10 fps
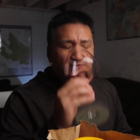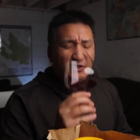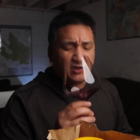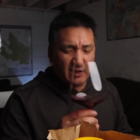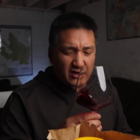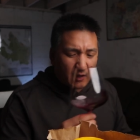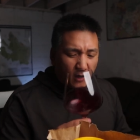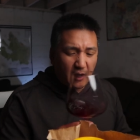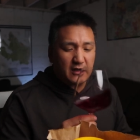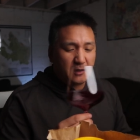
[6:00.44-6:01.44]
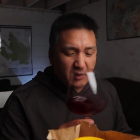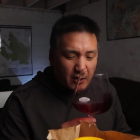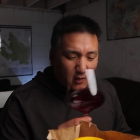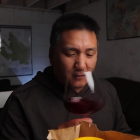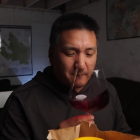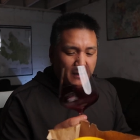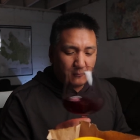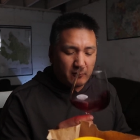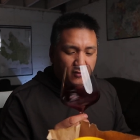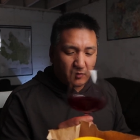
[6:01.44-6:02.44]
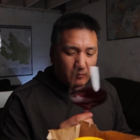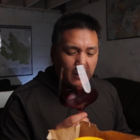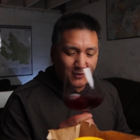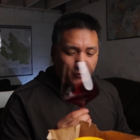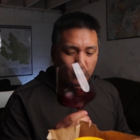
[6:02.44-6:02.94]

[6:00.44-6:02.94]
Just a ton, a ton of minerals, crushed